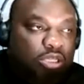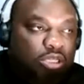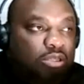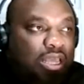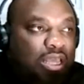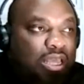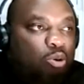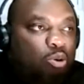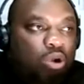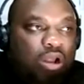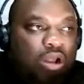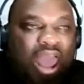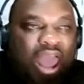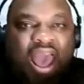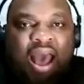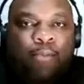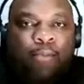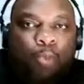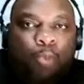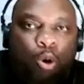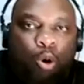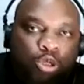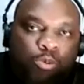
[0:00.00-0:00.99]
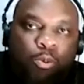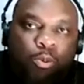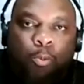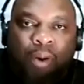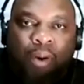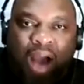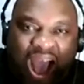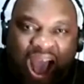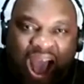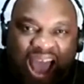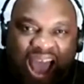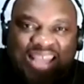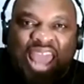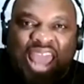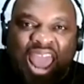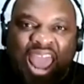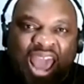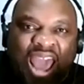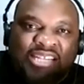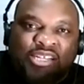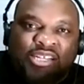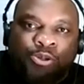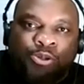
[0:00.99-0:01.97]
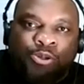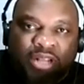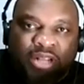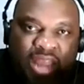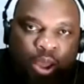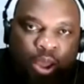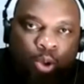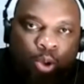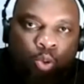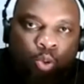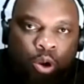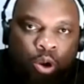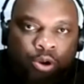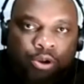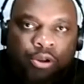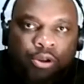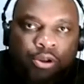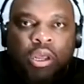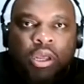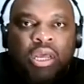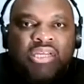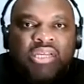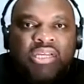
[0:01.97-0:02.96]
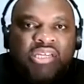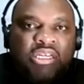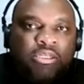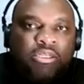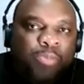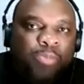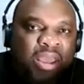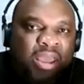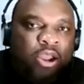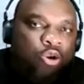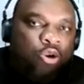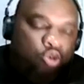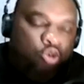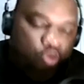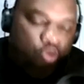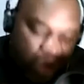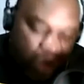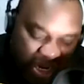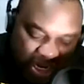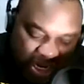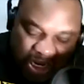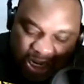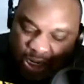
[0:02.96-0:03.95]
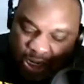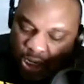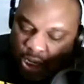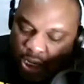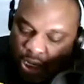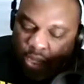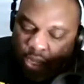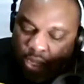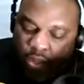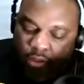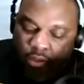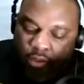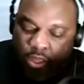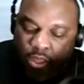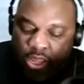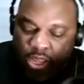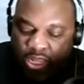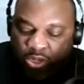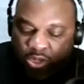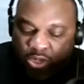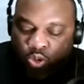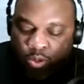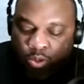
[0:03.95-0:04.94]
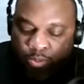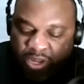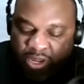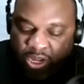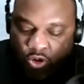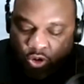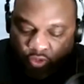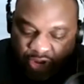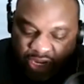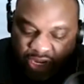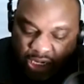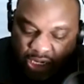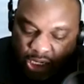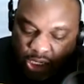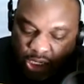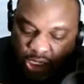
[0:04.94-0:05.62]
The Fix. So he want to have multiple podcasts on the network. Just being greedy.